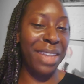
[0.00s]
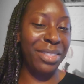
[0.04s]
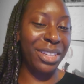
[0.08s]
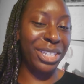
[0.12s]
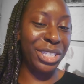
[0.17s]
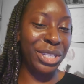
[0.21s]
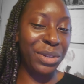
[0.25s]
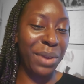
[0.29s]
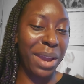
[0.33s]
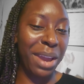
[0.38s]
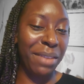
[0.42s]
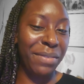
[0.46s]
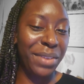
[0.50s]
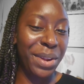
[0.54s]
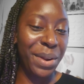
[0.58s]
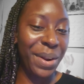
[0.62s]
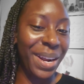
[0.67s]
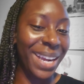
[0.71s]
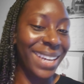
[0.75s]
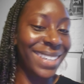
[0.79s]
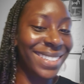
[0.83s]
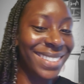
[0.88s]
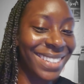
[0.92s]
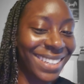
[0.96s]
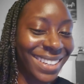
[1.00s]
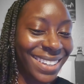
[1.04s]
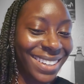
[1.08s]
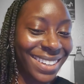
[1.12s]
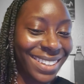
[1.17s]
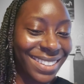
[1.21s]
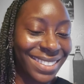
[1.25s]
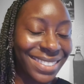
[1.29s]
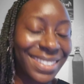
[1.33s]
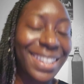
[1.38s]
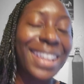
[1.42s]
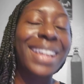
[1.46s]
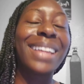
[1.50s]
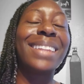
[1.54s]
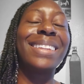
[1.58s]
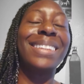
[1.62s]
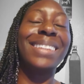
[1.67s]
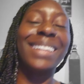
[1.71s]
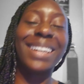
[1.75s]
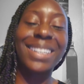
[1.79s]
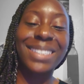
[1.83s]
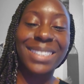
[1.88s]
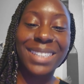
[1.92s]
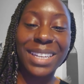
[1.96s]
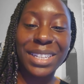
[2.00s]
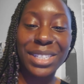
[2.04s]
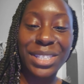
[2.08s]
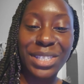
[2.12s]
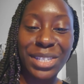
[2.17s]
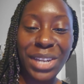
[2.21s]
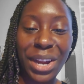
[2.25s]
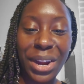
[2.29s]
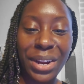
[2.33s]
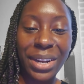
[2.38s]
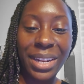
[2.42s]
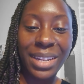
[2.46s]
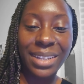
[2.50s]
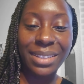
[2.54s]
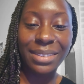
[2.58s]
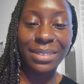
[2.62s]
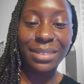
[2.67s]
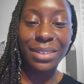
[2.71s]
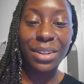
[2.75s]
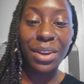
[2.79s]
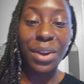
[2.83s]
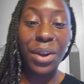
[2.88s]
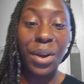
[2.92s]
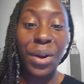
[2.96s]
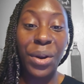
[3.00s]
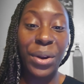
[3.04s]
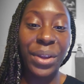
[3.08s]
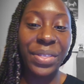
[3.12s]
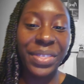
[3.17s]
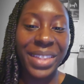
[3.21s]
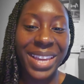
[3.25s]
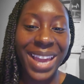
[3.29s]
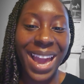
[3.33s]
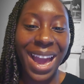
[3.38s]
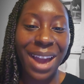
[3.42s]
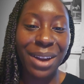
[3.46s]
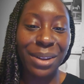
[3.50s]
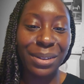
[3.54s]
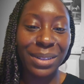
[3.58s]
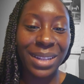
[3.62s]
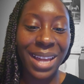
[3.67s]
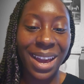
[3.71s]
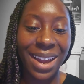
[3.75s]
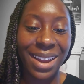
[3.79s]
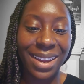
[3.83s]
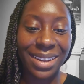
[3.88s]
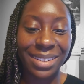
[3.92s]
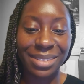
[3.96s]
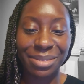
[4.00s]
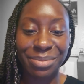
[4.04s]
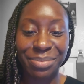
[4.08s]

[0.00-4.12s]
that you have your idea, let's get started on the outline.